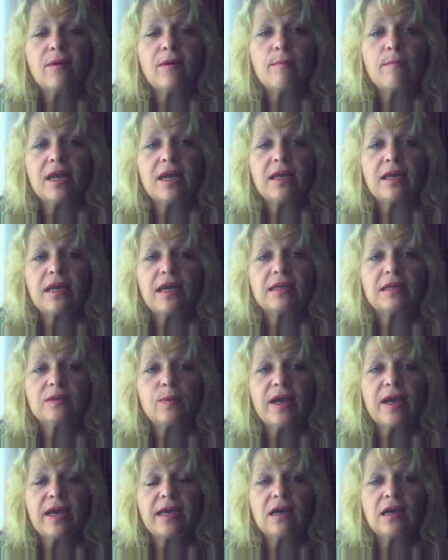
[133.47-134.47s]
from
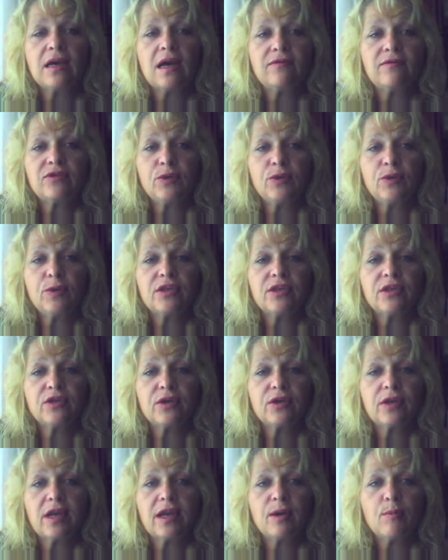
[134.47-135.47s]
Monday's weight of
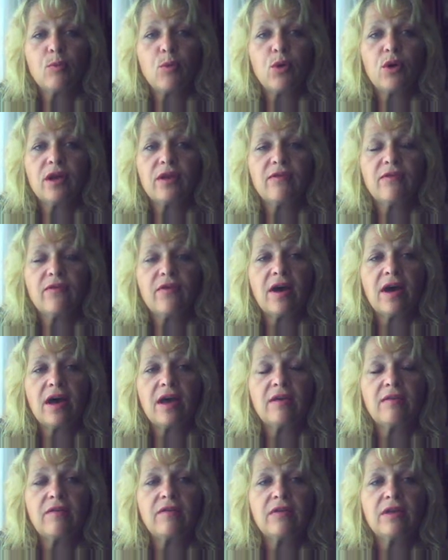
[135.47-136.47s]

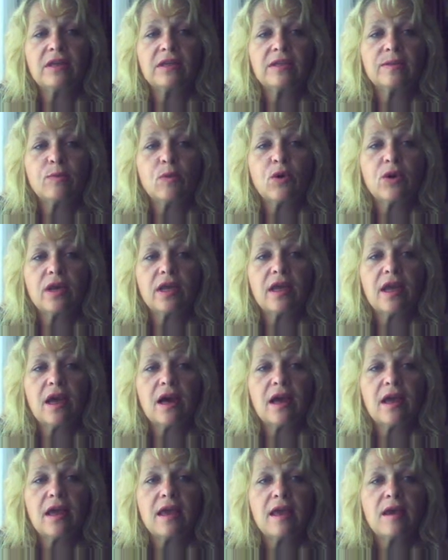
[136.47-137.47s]
208.5, this morning
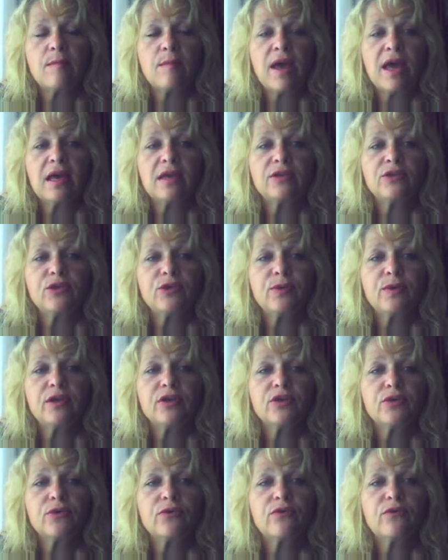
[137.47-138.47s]
I am at
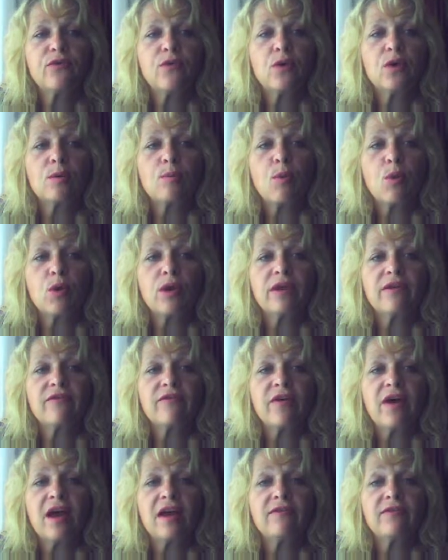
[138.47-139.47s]

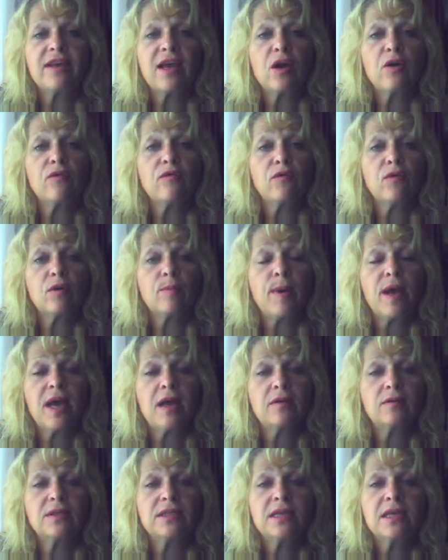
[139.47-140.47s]
204.5, down 4
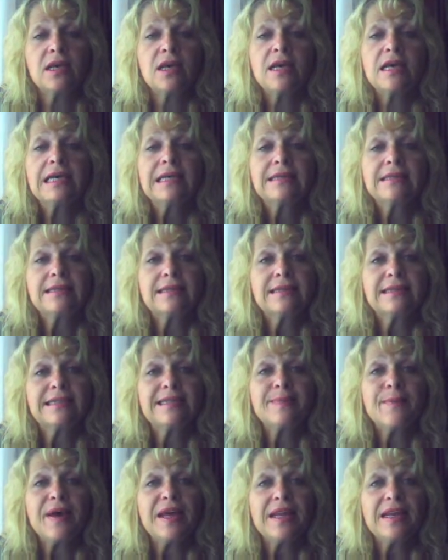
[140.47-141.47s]
pounds
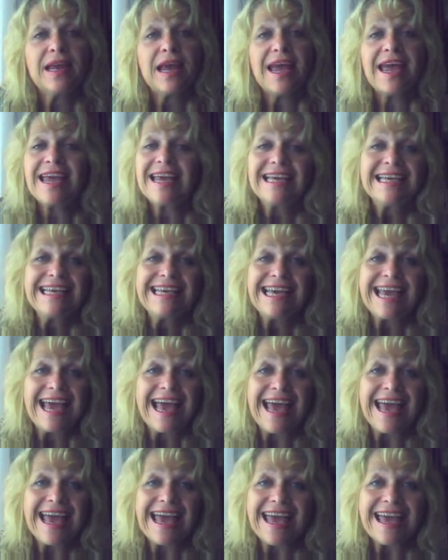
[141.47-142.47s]
since Monday.
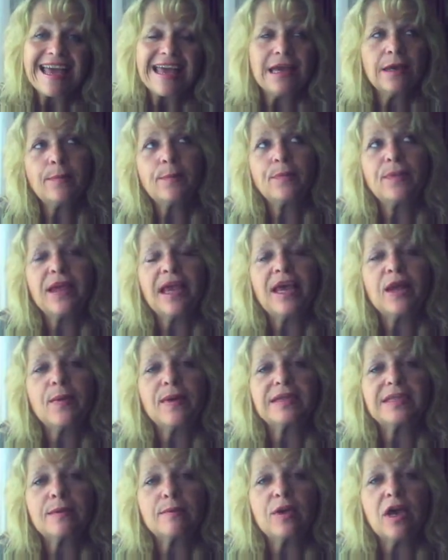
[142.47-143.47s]
Yay!
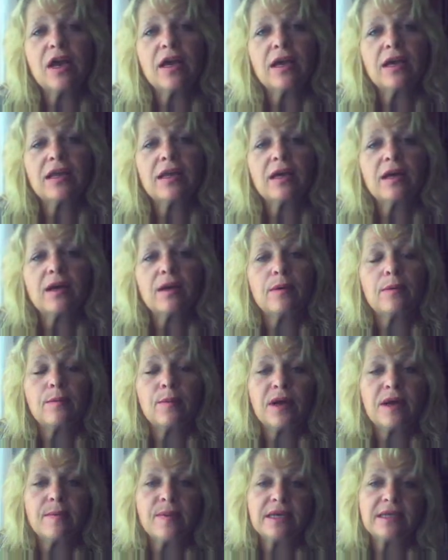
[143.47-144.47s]
Anyways, I'm not going to
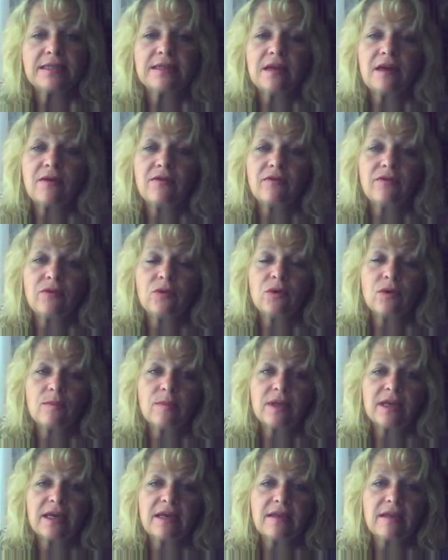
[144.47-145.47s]
weigh myself
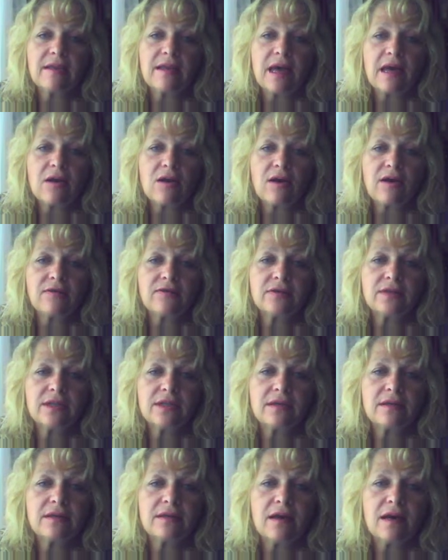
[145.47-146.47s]
normally that
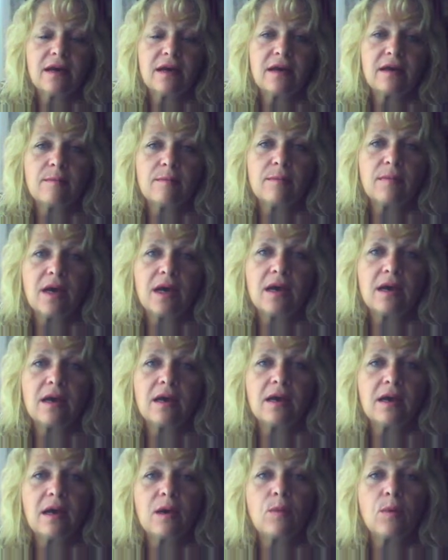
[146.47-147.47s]
often.
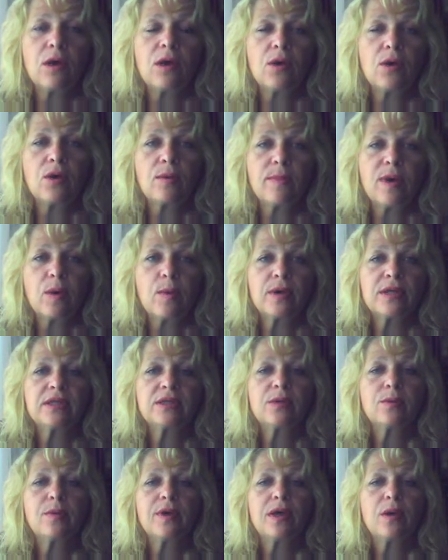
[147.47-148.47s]
I will go to my
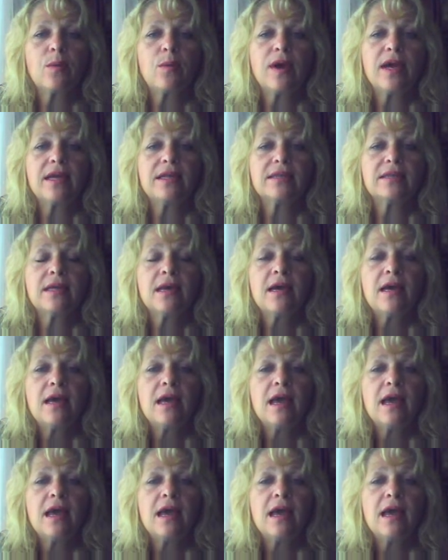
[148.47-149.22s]
once a week weights.